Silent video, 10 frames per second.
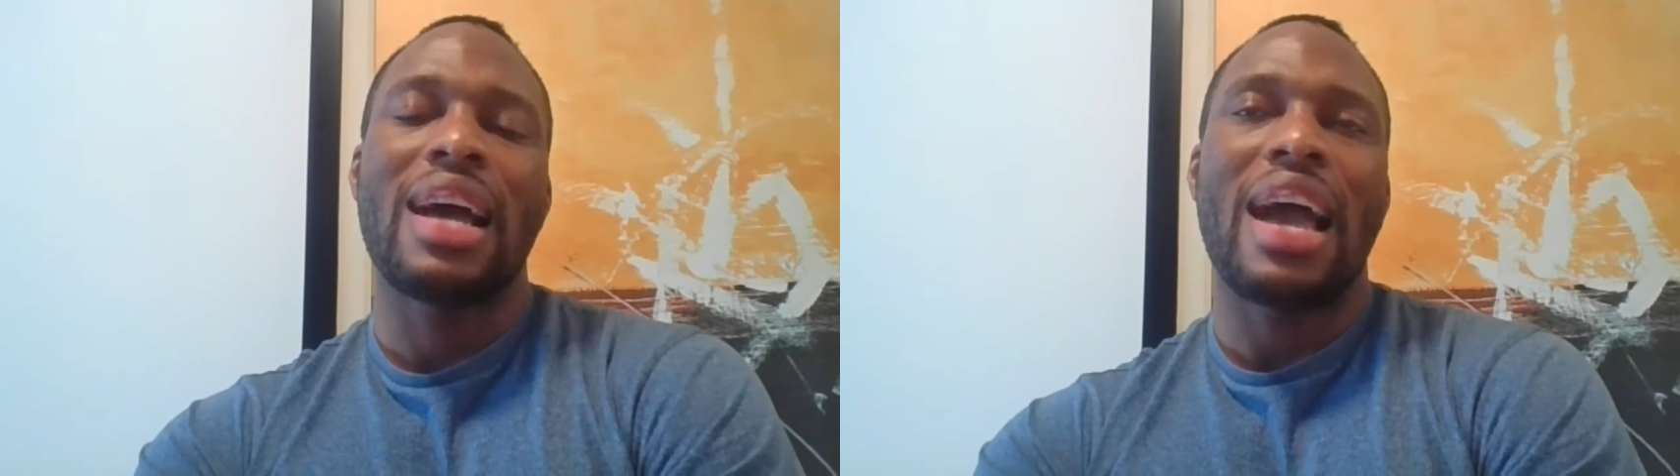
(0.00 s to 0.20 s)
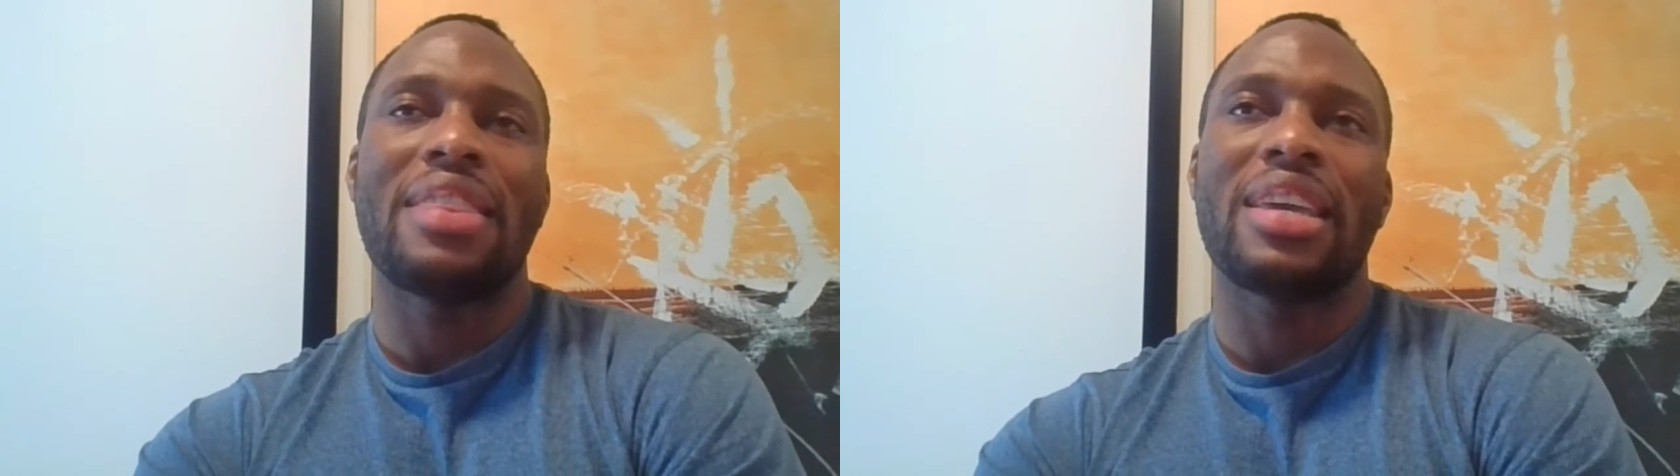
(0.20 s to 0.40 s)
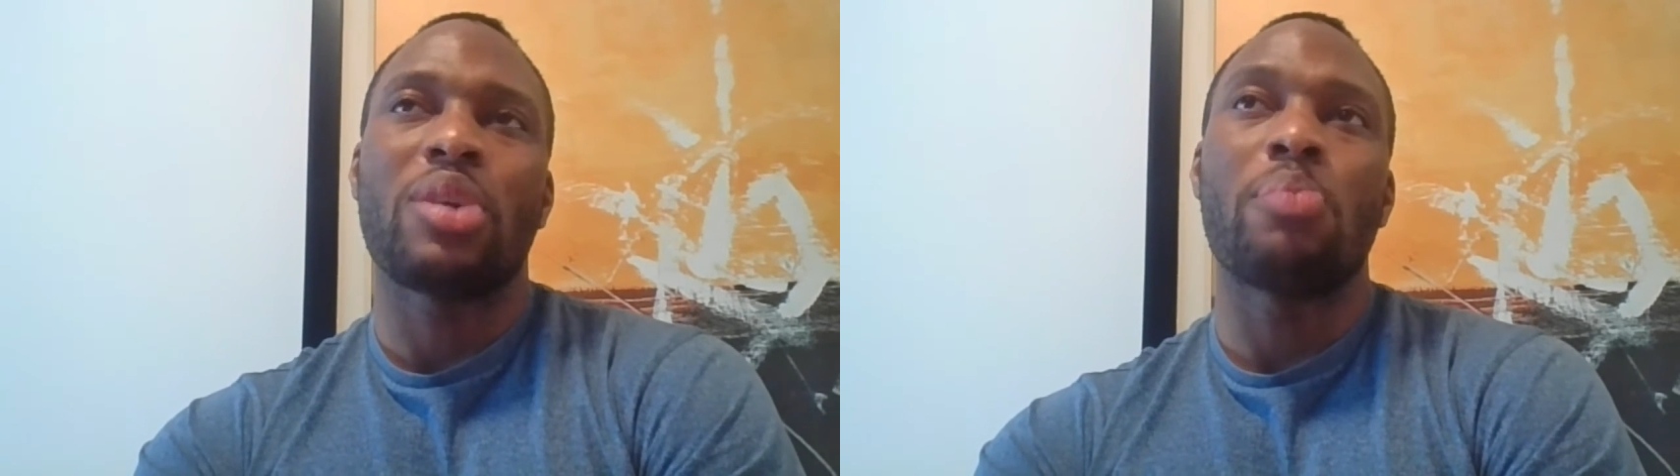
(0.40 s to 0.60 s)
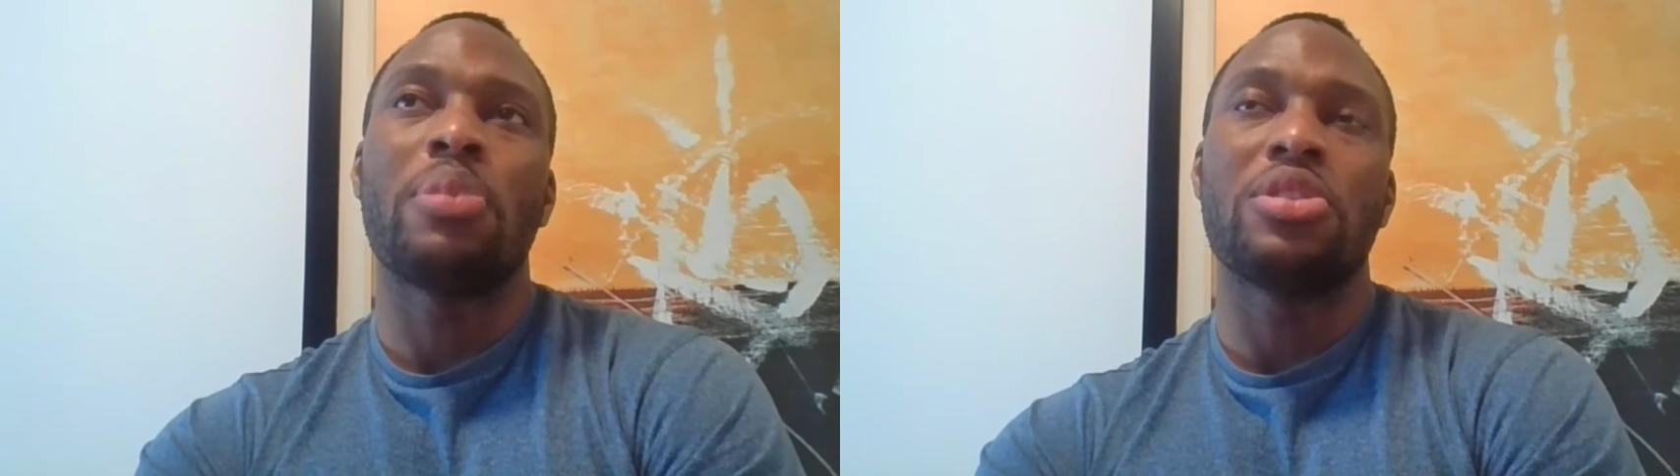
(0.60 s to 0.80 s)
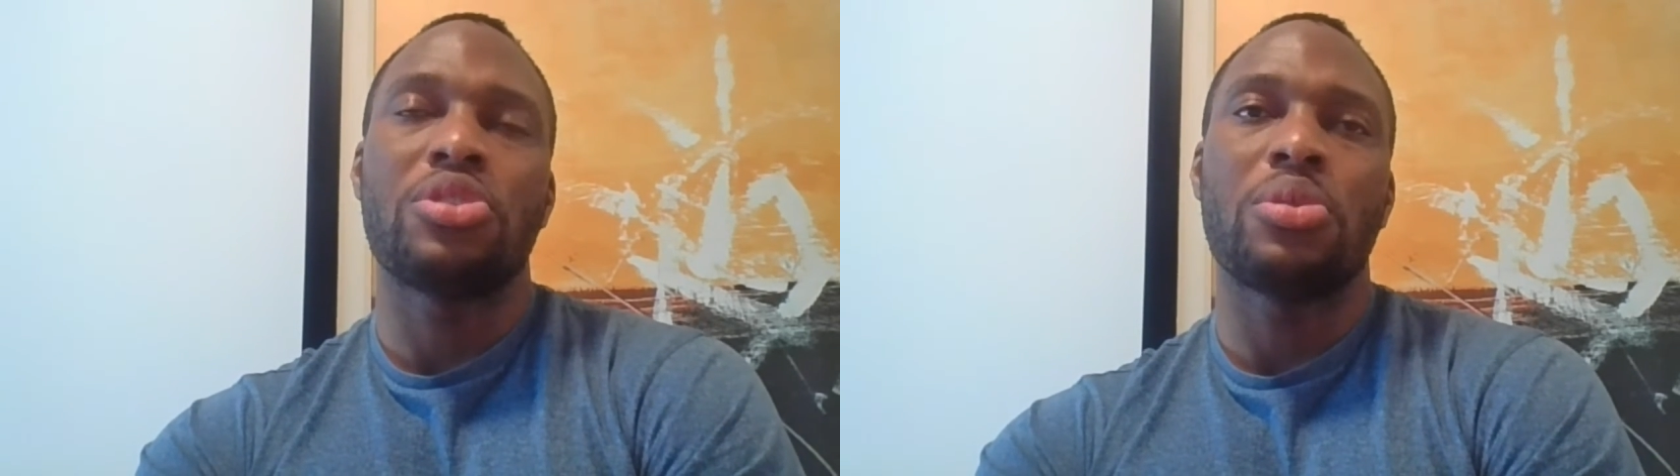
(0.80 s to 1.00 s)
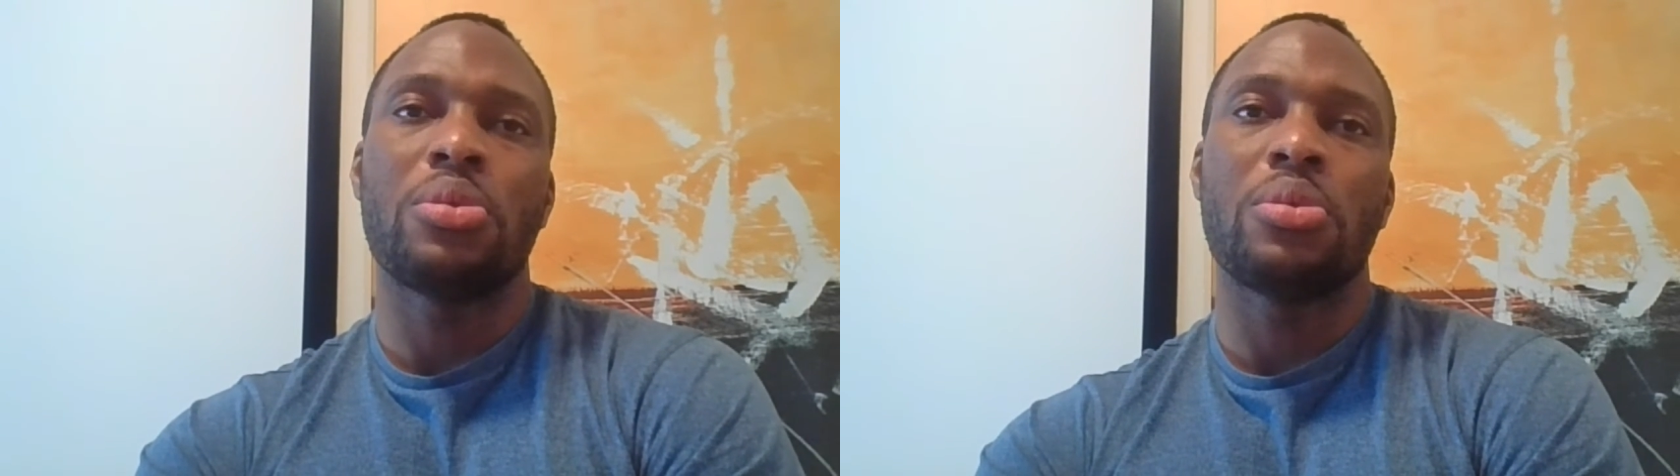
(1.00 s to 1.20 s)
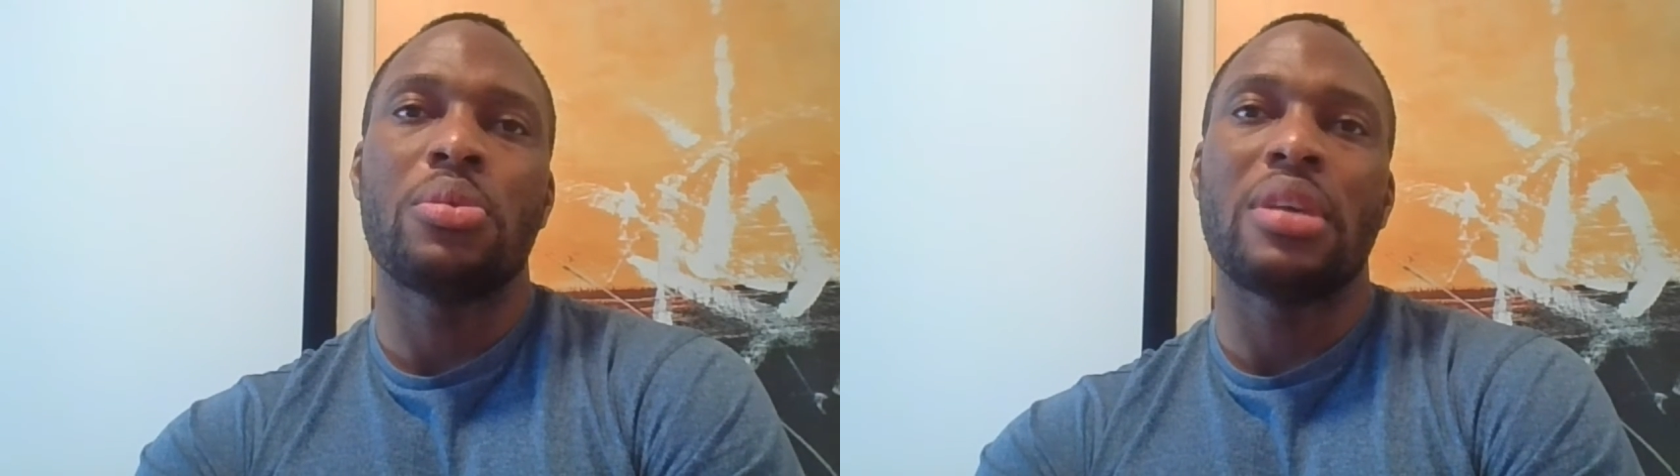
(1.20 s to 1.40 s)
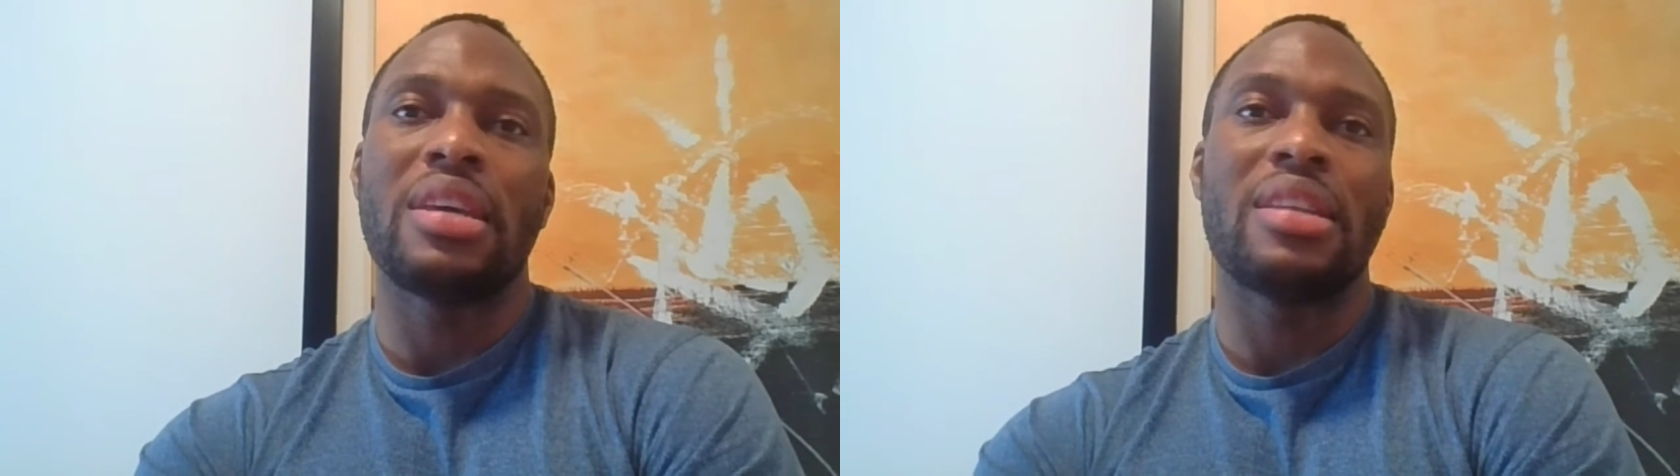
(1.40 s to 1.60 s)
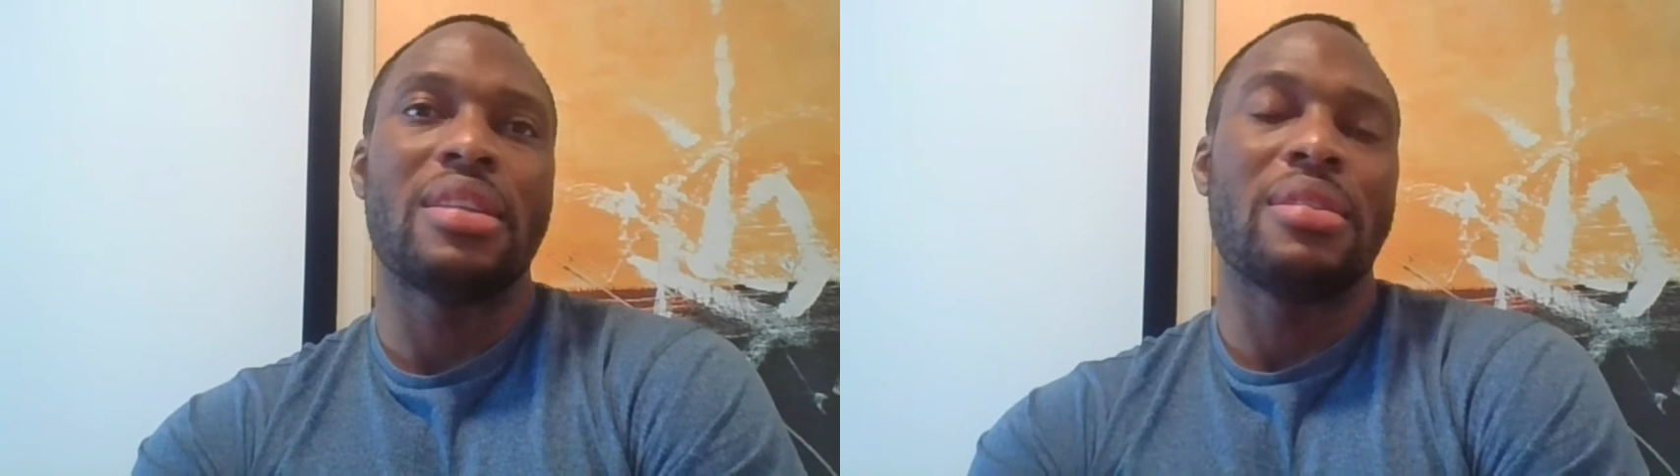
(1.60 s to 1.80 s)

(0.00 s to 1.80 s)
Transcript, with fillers: I think it'll put you in